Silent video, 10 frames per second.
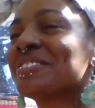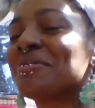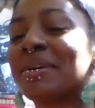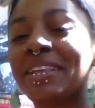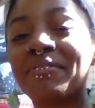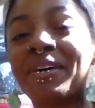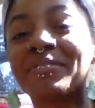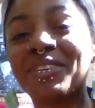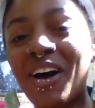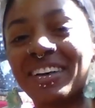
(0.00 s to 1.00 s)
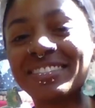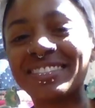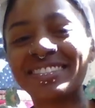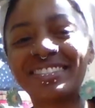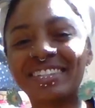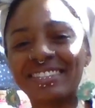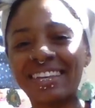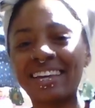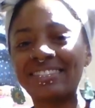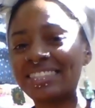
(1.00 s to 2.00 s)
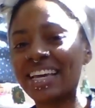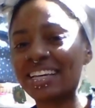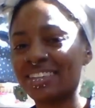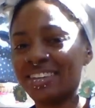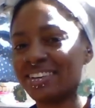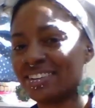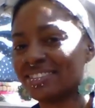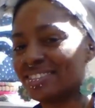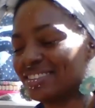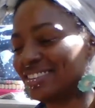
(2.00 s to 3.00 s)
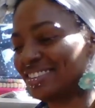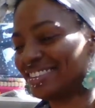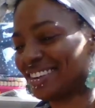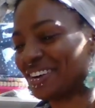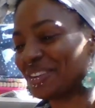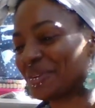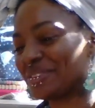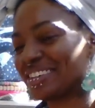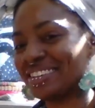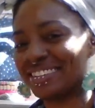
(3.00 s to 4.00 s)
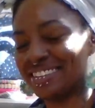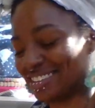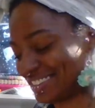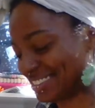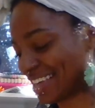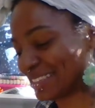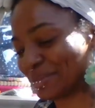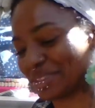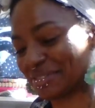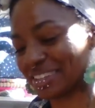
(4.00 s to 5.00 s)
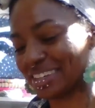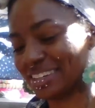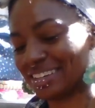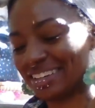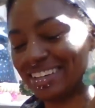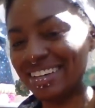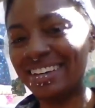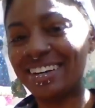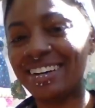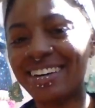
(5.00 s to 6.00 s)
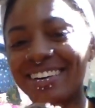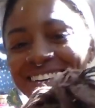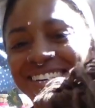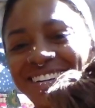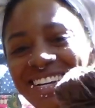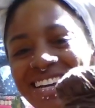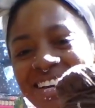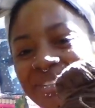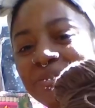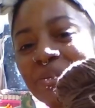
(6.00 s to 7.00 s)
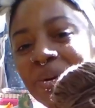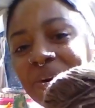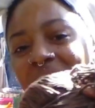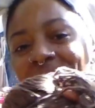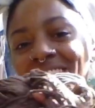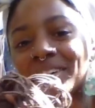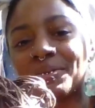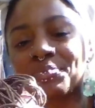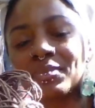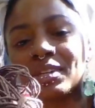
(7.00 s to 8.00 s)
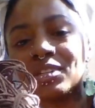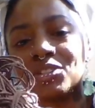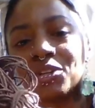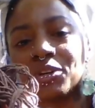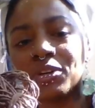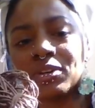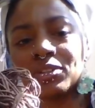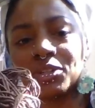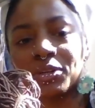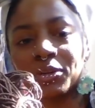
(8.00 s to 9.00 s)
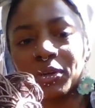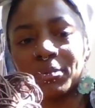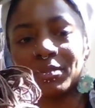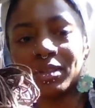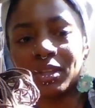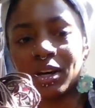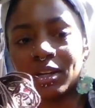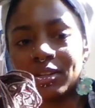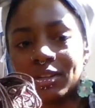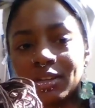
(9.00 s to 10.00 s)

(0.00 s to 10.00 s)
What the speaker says: of my life I've lost just like detangling yarn alone. Just that specifically. Here's more sugar and cream lily cotton.